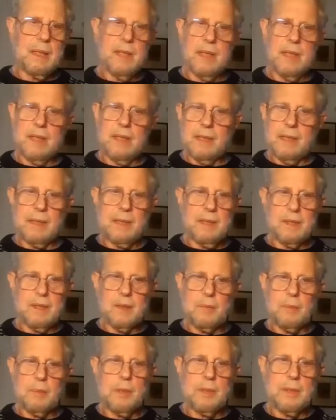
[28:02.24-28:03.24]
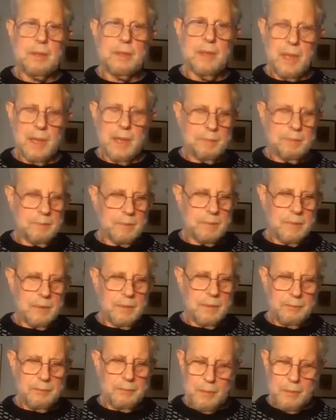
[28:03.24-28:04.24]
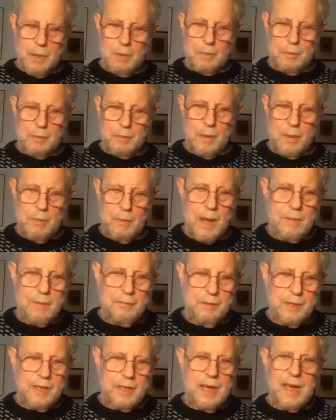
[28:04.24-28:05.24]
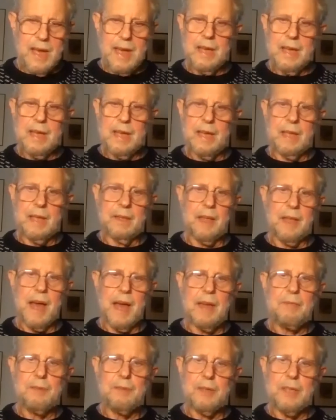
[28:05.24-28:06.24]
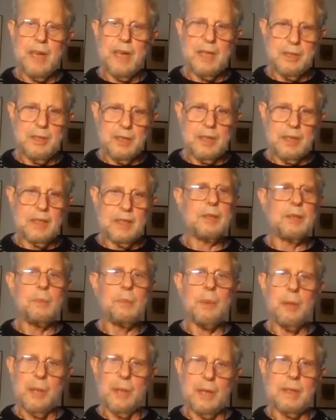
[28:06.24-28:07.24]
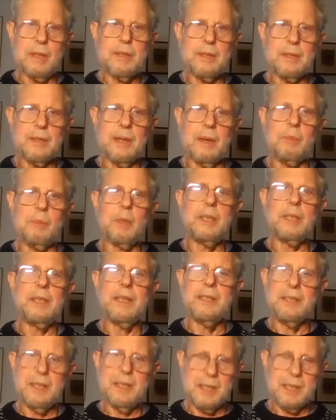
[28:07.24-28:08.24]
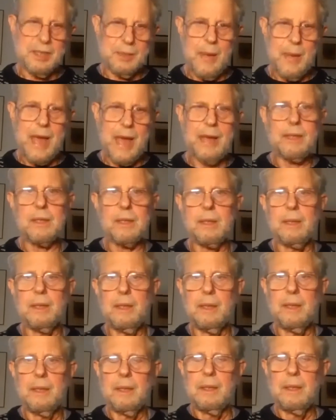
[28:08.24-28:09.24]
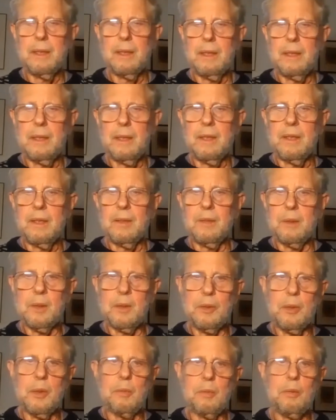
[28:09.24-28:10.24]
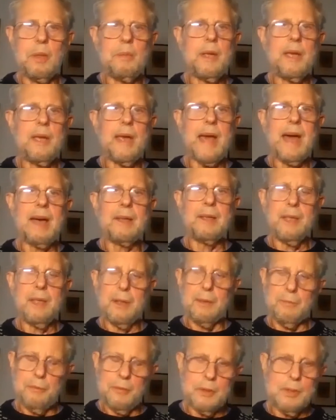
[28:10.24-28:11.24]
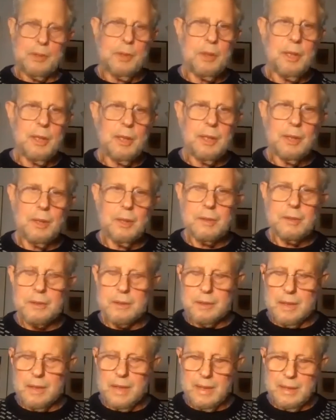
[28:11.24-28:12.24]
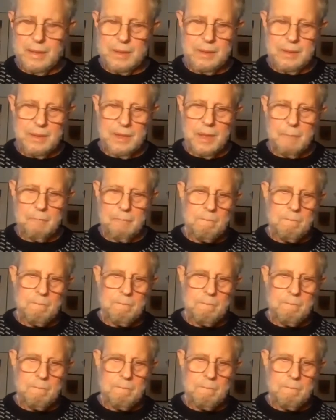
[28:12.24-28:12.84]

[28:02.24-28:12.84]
think that this was, for both my wife and I, a life-changing experience that we didn't expect. We thought we'd be out here for 2 years, and